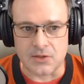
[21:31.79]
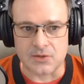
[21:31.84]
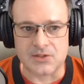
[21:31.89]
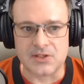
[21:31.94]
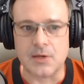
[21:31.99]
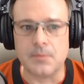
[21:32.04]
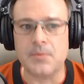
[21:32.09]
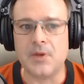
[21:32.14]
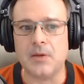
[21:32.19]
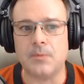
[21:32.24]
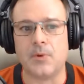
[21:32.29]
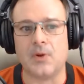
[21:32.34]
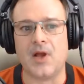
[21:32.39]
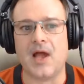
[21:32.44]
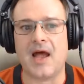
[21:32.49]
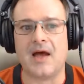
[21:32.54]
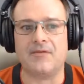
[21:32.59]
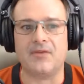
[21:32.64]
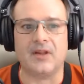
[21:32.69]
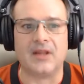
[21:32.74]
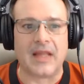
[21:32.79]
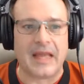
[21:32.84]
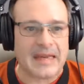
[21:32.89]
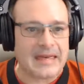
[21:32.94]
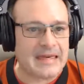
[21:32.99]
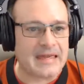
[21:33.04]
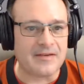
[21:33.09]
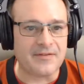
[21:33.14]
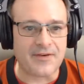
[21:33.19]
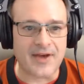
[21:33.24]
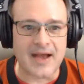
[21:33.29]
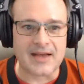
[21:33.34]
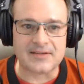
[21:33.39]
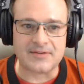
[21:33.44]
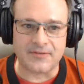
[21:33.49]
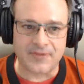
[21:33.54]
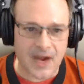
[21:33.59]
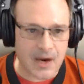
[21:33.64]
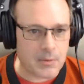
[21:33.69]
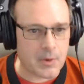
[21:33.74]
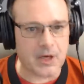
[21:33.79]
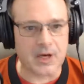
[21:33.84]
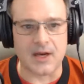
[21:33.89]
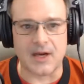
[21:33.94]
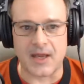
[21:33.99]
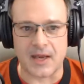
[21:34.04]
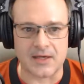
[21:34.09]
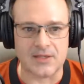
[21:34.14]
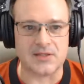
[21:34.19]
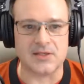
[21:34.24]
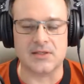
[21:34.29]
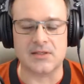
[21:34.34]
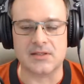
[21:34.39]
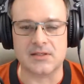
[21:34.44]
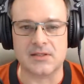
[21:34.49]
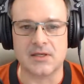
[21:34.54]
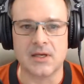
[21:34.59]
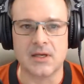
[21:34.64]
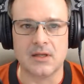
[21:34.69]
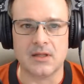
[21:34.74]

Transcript: Some people have lightning fast fiber connections